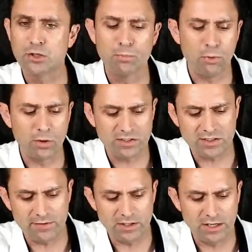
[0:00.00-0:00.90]

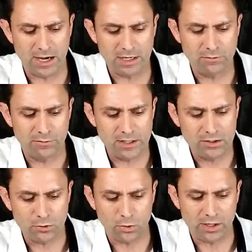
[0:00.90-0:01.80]
2.79
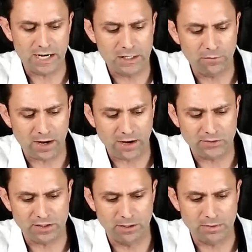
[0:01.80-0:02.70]
feet or 85
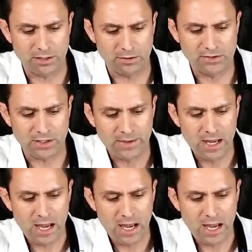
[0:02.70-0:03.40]
centimeters,